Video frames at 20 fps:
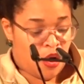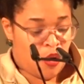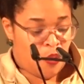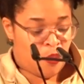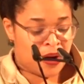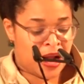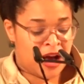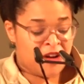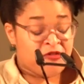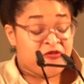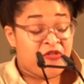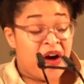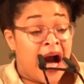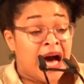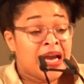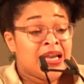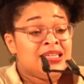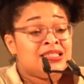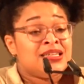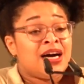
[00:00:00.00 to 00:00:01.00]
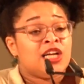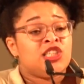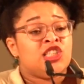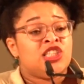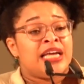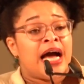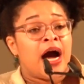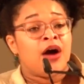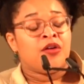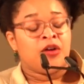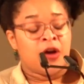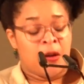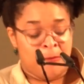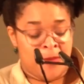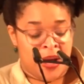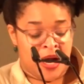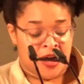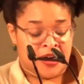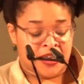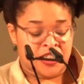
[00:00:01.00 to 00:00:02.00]
When I finally touched down on
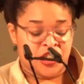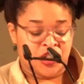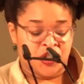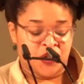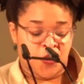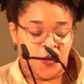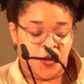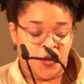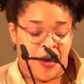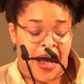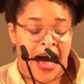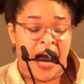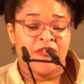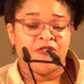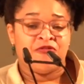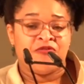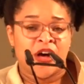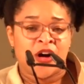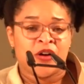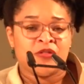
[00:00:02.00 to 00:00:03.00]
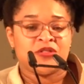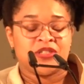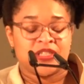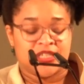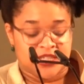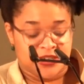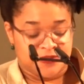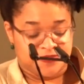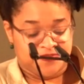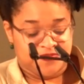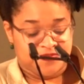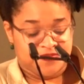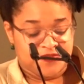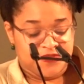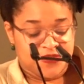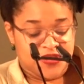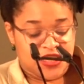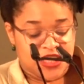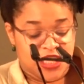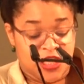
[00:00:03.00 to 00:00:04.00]
American soil, I felt
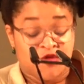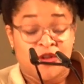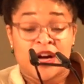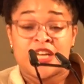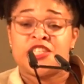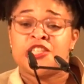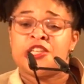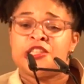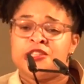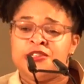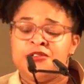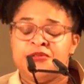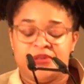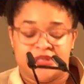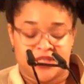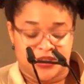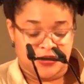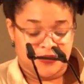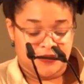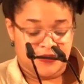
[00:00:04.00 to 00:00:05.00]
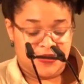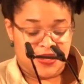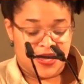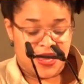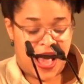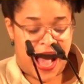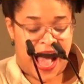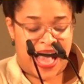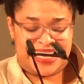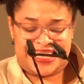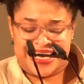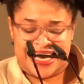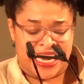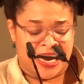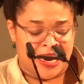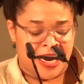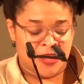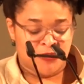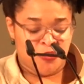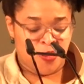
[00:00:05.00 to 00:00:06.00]
irresolute. I
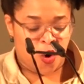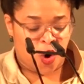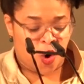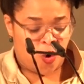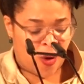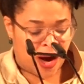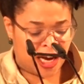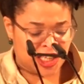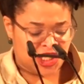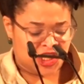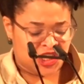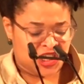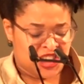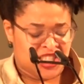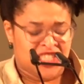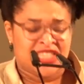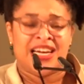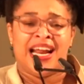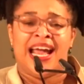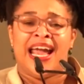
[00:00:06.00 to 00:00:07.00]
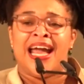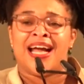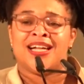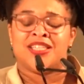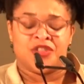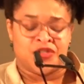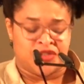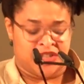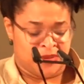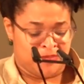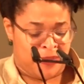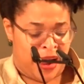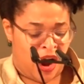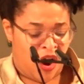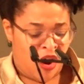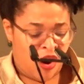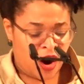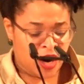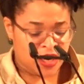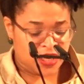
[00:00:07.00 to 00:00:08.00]
carried more questions than answers in my
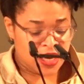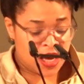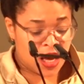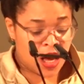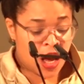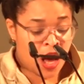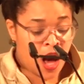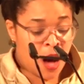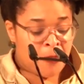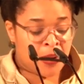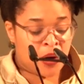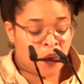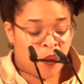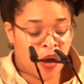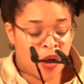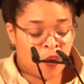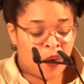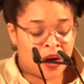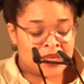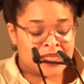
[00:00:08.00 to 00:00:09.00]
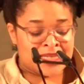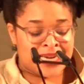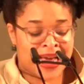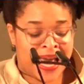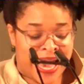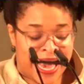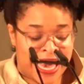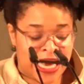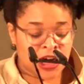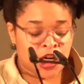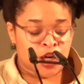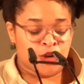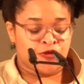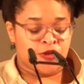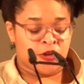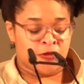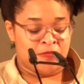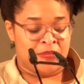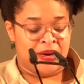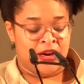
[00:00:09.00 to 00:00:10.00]
heart. But what was an anchor
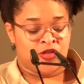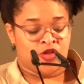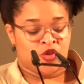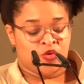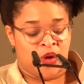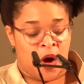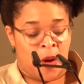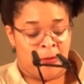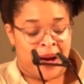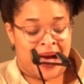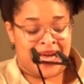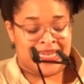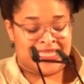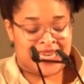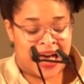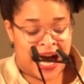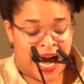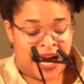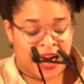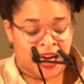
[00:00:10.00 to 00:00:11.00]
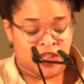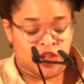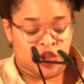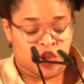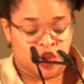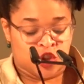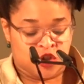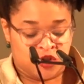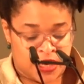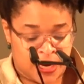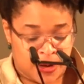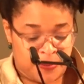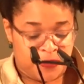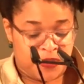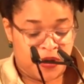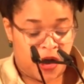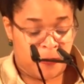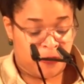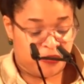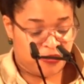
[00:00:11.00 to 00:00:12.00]
for me throughout my entire trip
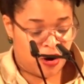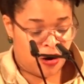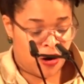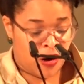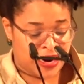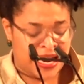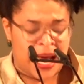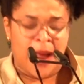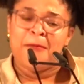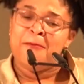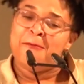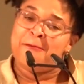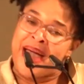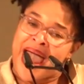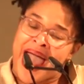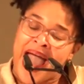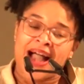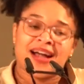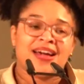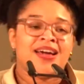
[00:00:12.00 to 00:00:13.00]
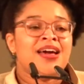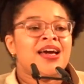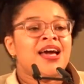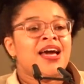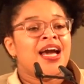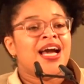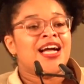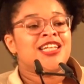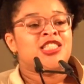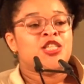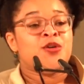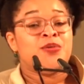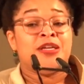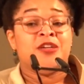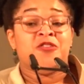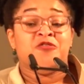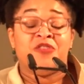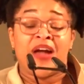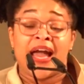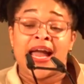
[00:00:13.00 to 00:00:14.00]
abroad and back into an
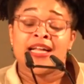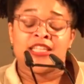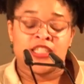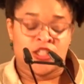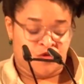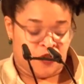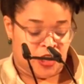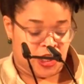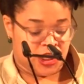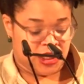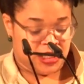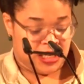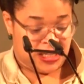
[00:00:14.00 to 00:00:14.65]
advanced Russian